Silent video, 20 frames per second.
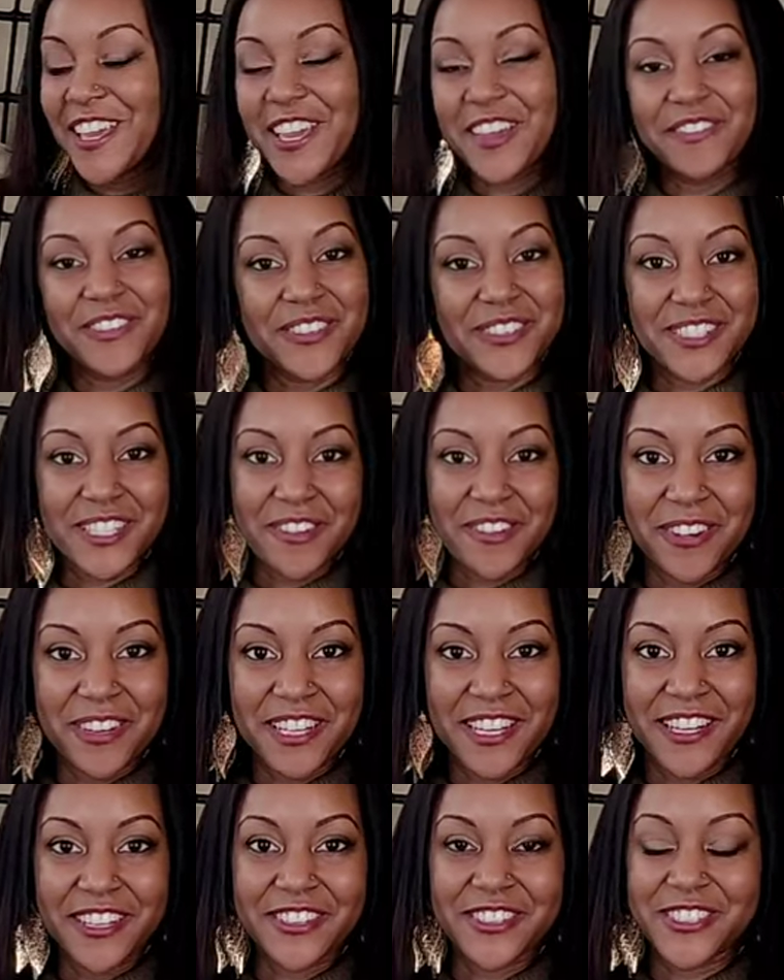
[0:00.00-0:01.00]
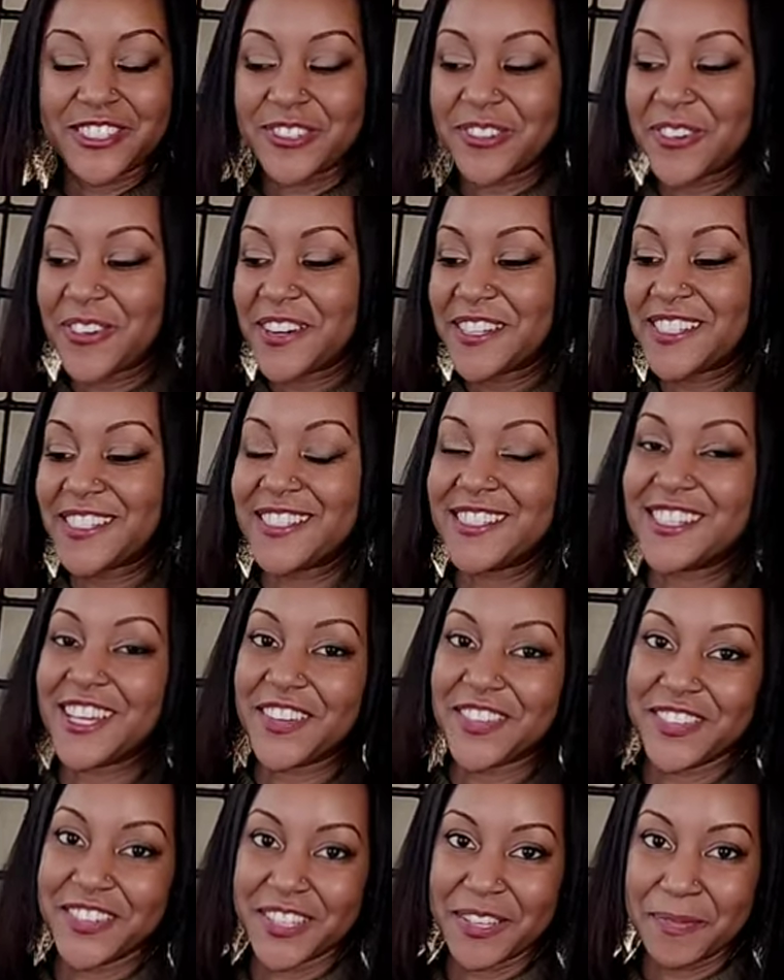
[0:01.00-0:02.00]
If you one in your stores,
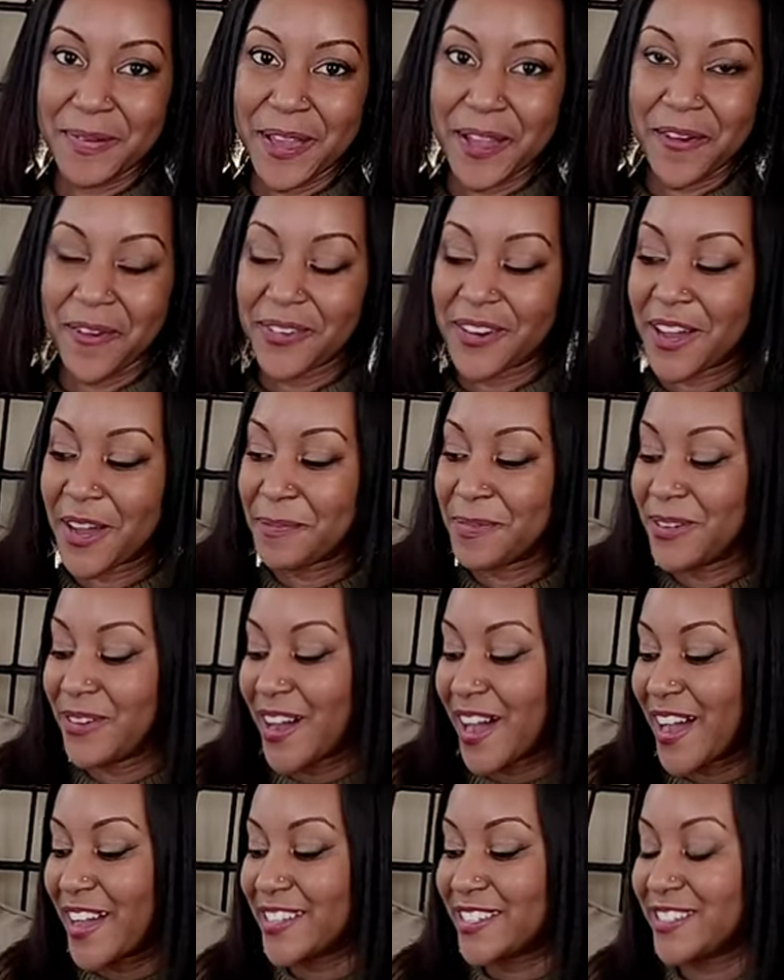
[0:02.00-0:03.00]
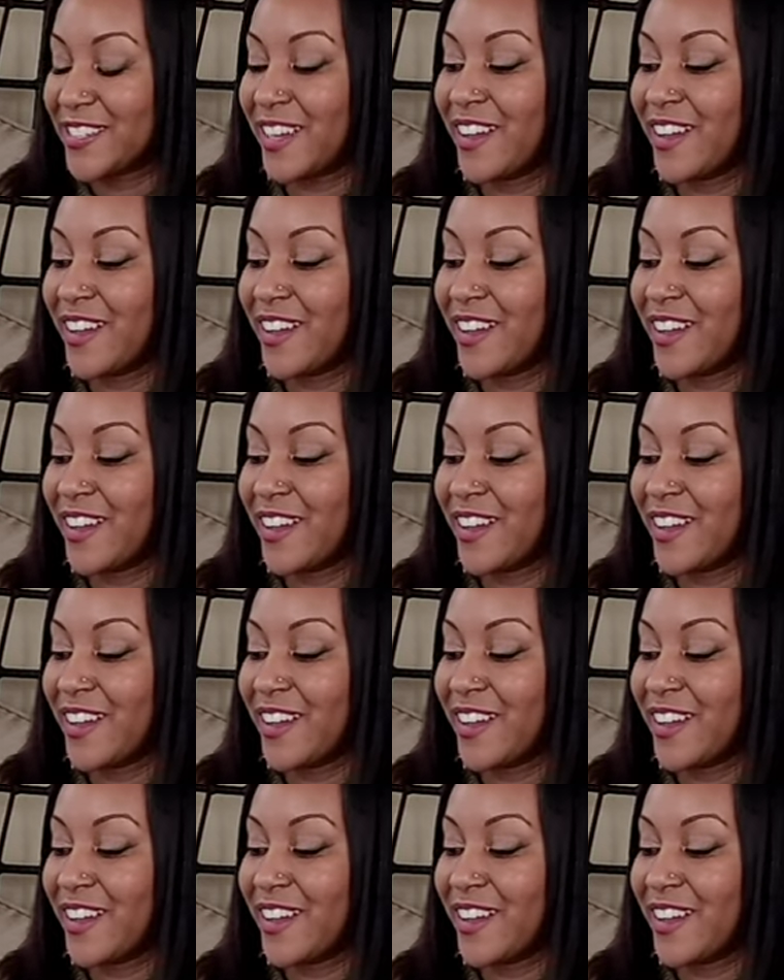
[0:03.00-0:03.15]
definitely pick one up, you guys.